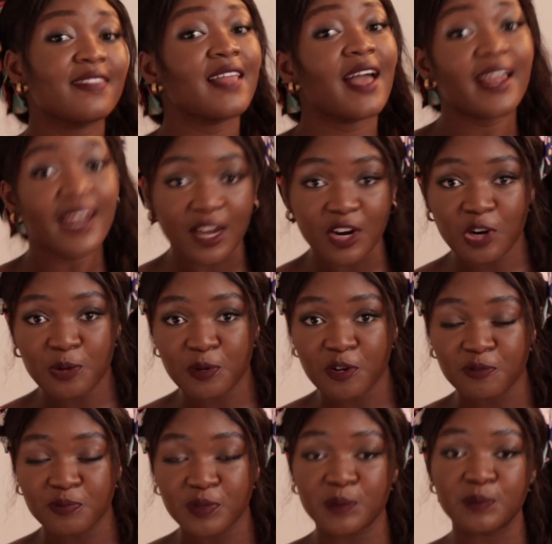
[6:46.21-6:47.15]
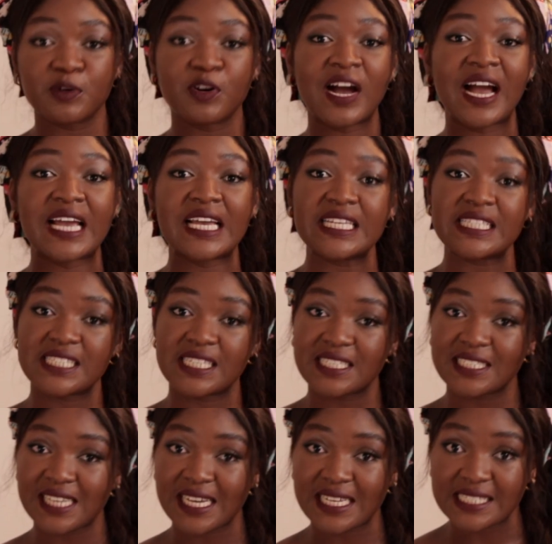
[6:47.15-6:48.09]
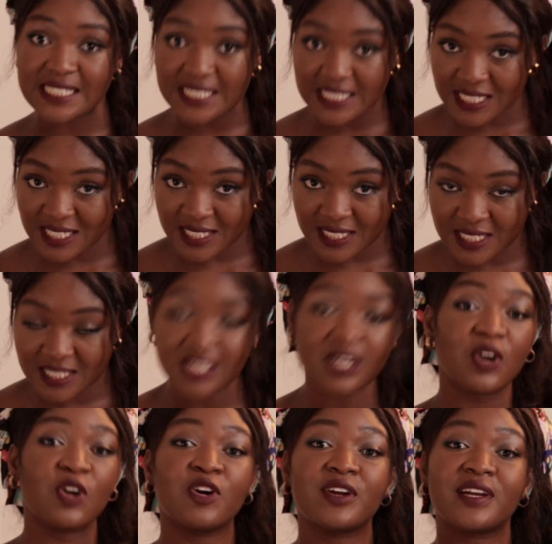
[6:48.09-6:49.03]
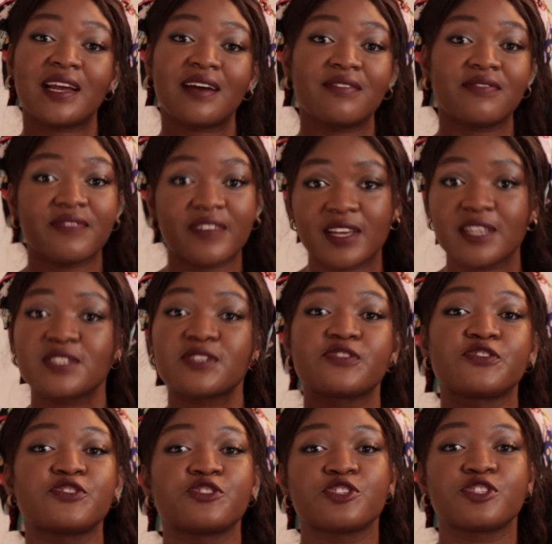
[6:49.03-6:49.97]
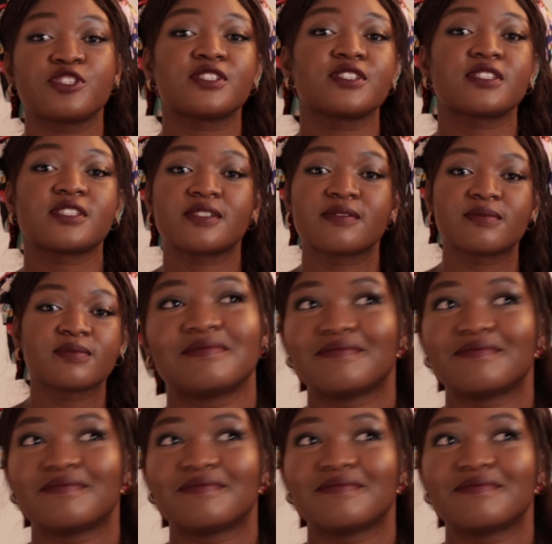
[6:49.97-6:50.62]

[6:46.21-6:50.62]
And the other group of people are eating their seeds or their first fruits.